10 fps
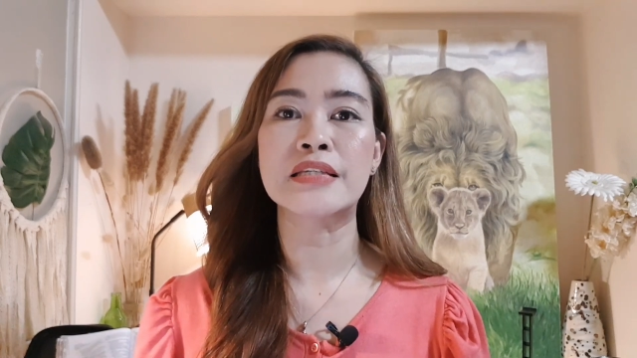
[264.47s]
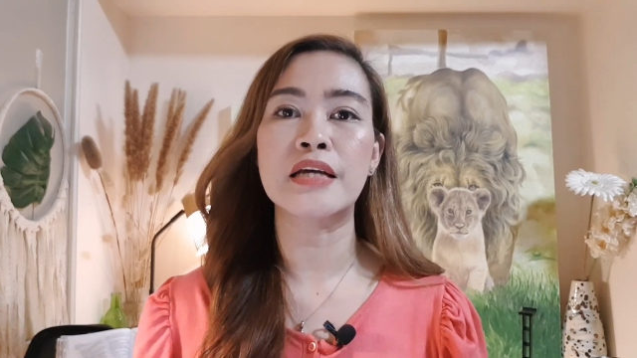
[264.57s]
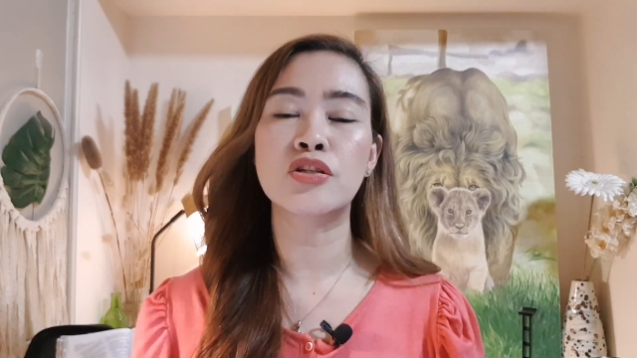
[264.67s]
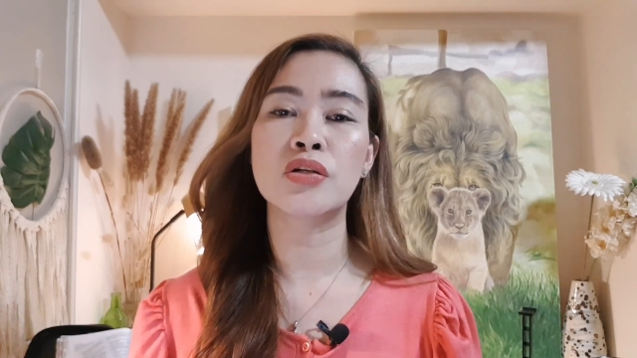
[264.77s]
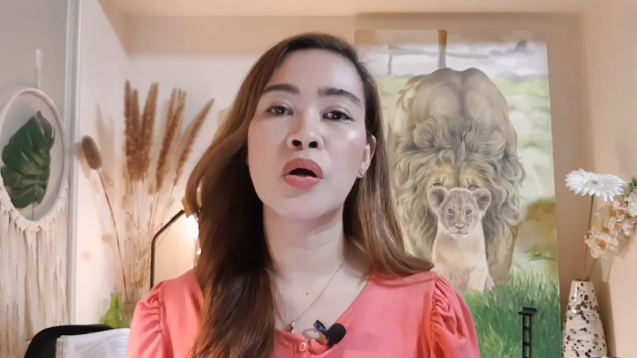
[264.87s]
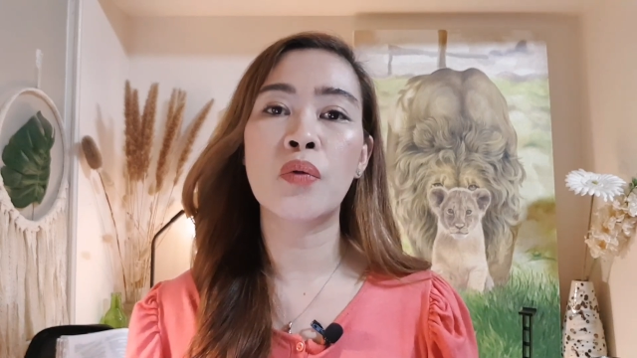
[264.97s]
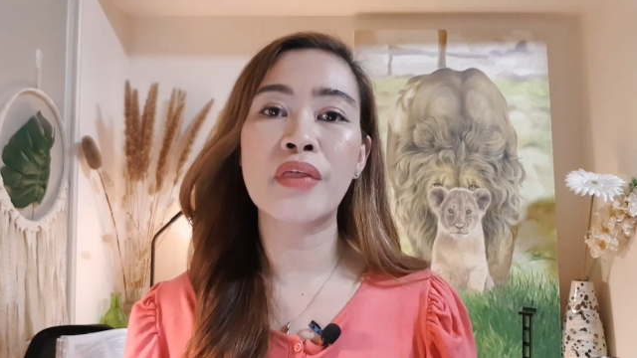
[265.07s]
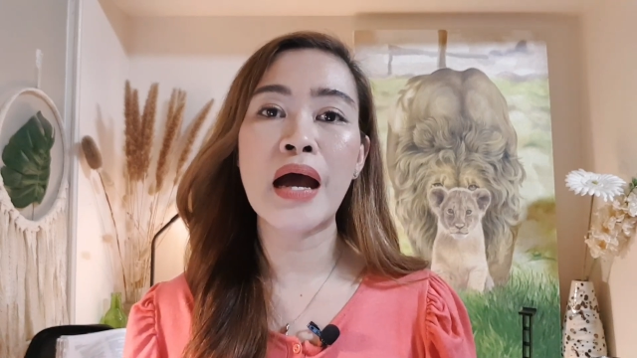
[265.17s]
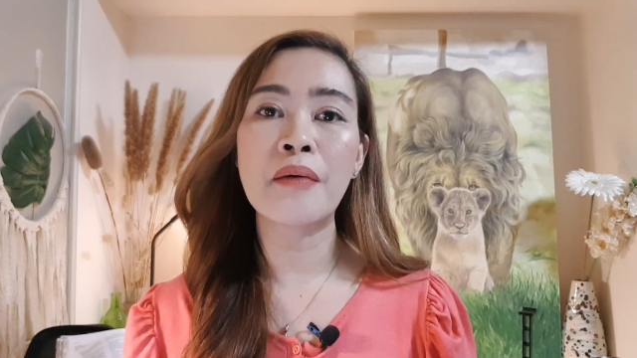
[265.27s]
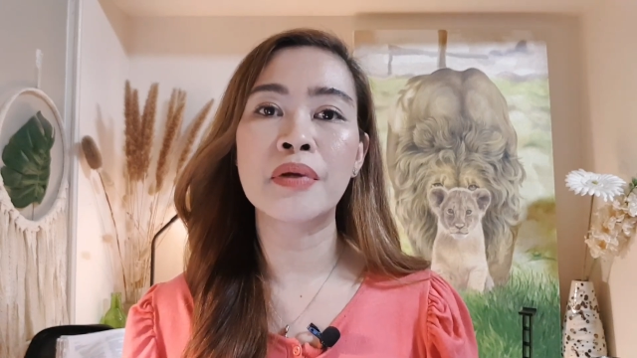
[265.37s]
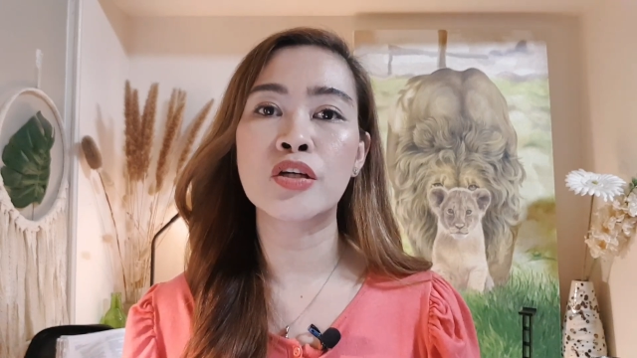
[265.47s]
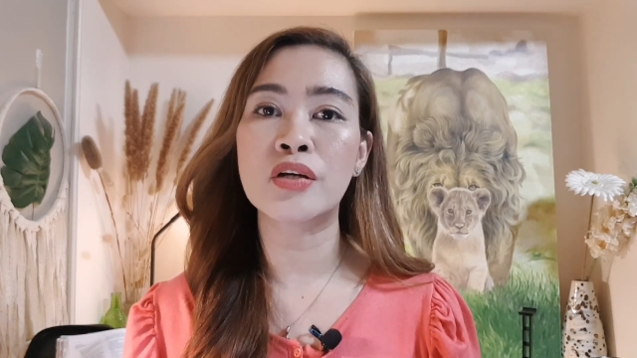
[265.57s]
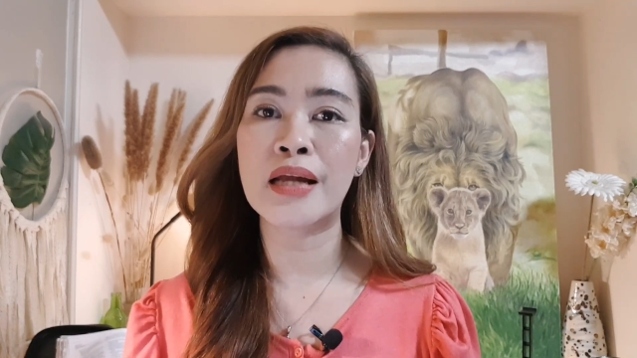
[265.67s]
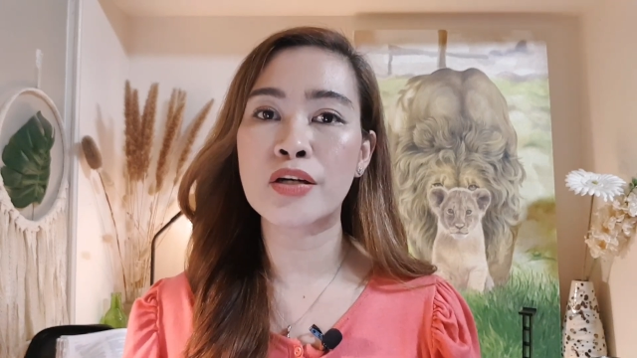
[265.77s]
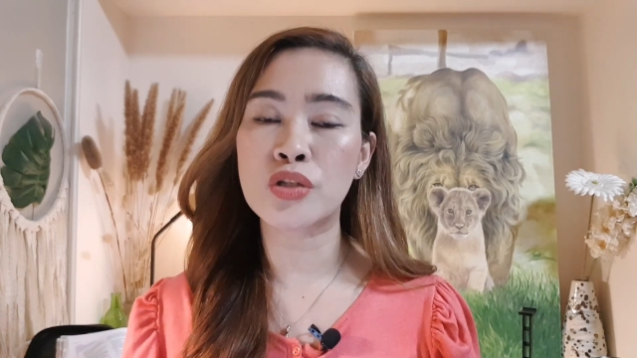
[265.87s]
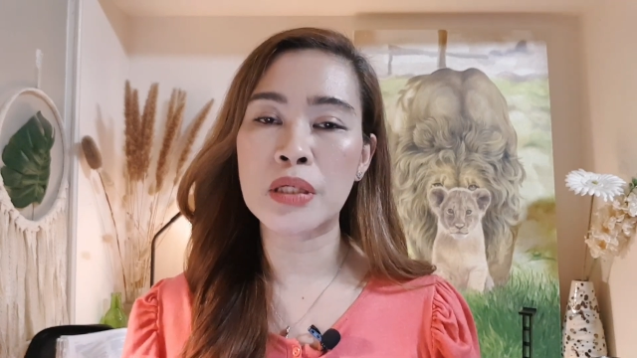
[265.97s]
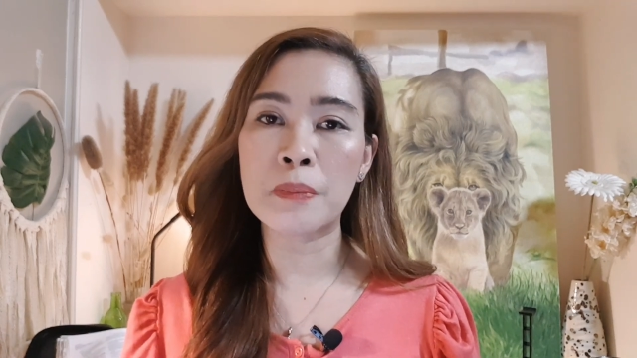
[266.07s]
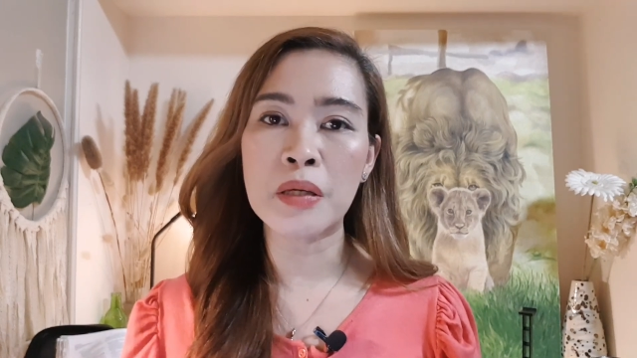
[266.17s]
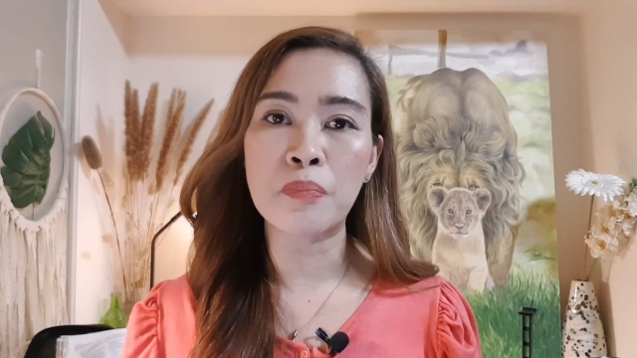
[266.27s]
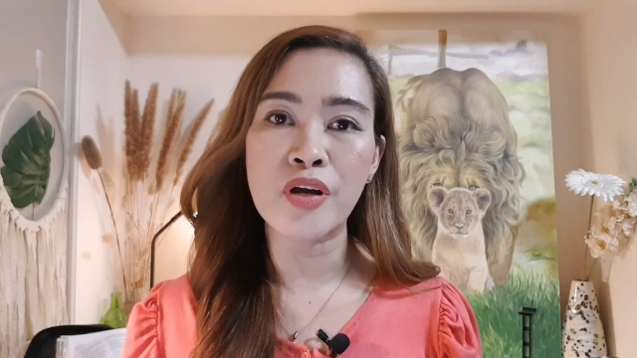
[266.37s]
get to know them, and you can actually
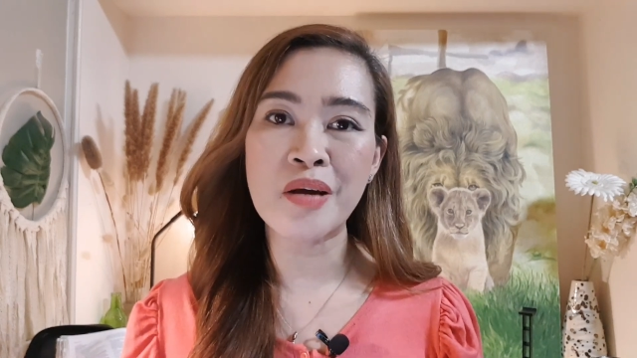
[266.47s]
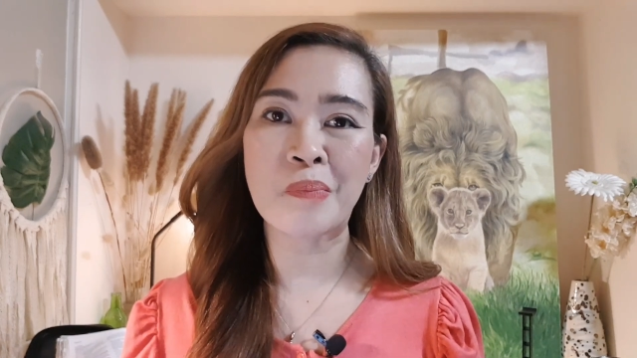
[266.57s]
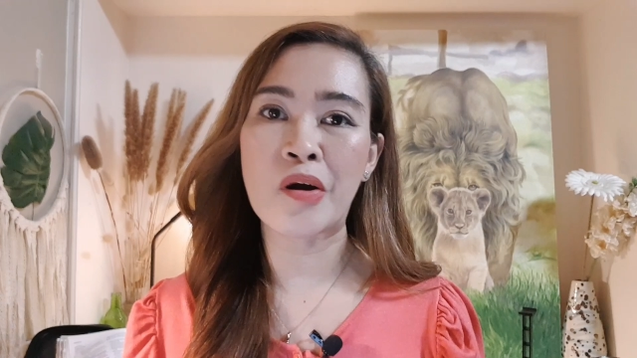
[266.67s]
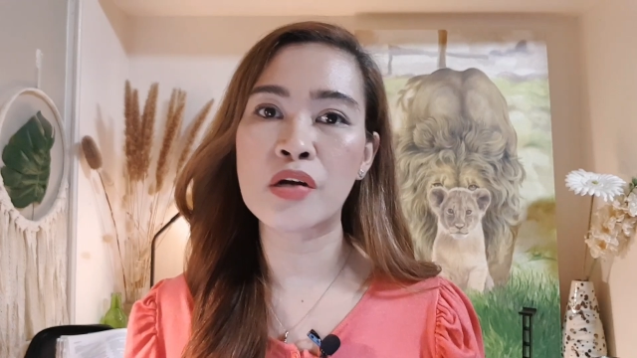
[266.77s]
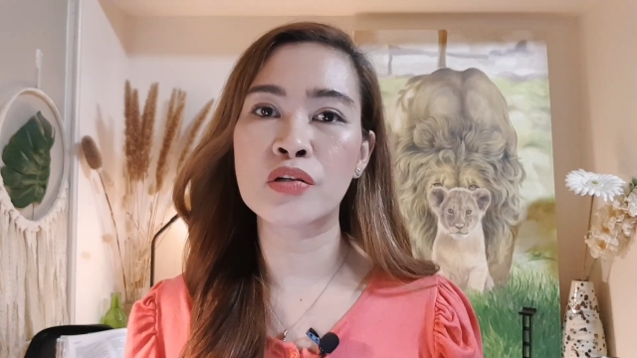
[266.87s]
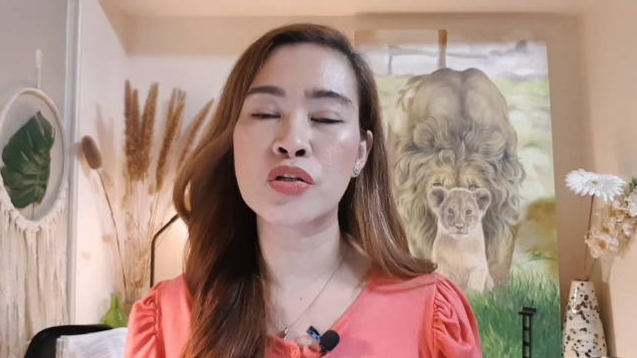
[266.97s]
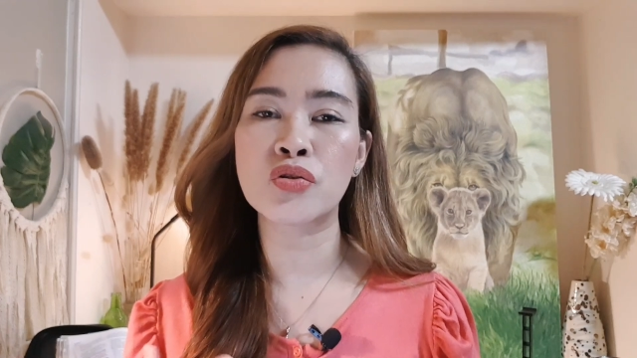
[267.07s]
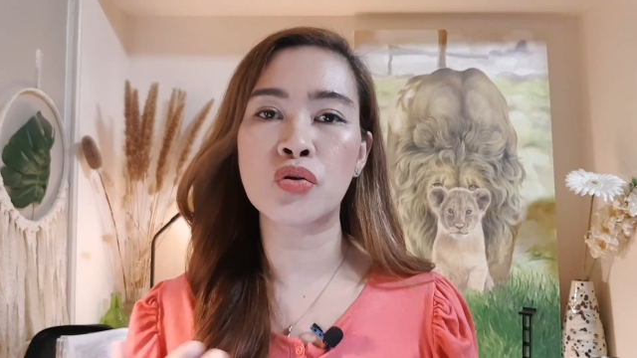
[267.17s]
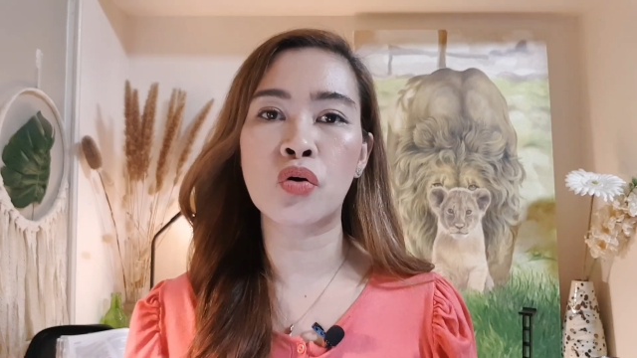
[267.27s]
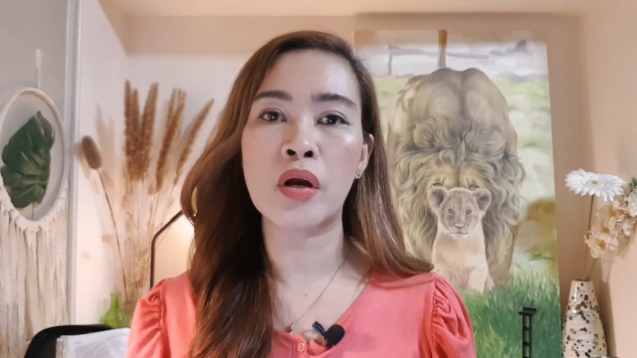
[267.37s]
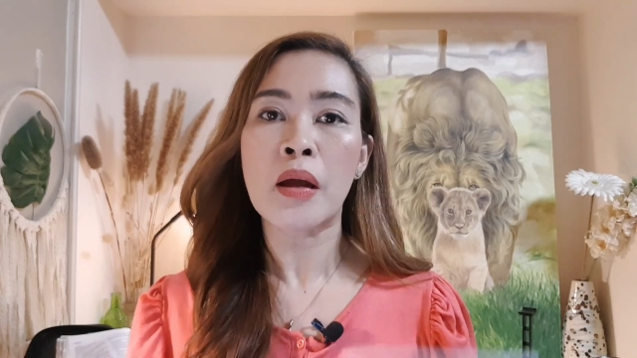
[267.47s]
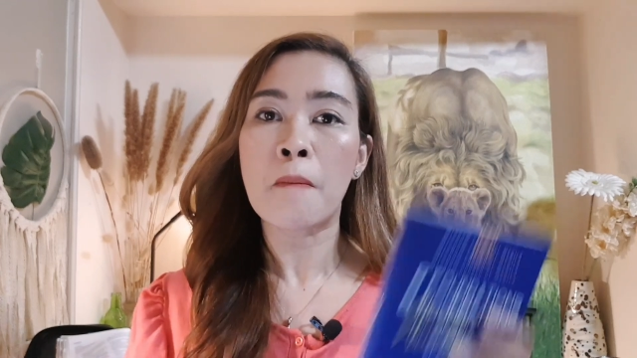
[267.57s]
be prayer partners or